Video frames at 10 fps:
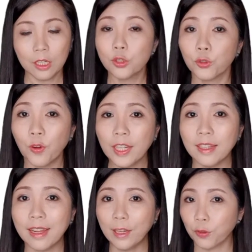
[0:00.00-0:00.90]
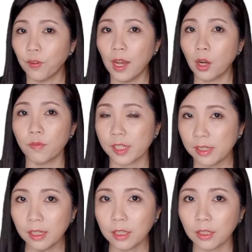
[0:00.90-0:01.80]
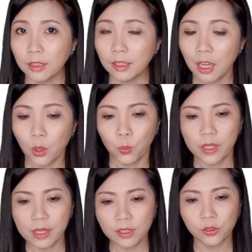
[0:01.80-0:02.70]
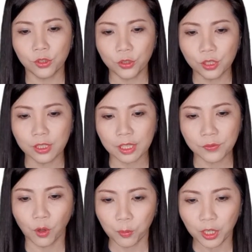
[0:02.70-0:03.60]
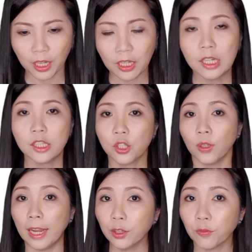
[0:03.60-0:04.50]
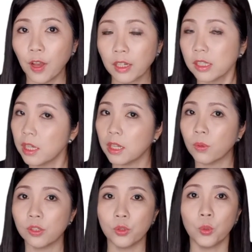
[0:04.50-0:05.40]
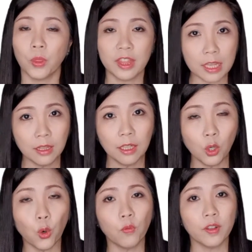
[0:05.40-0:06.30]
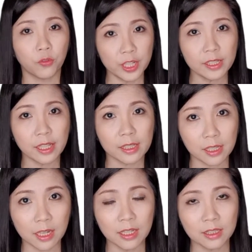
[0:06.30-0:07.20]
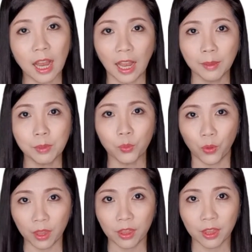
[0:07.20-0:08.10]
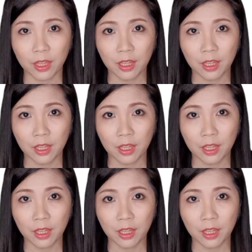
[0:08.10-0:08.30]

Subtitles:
To find the length of arc of a circle, we need to use this formula. So length of arc is equals to theta over 360 times with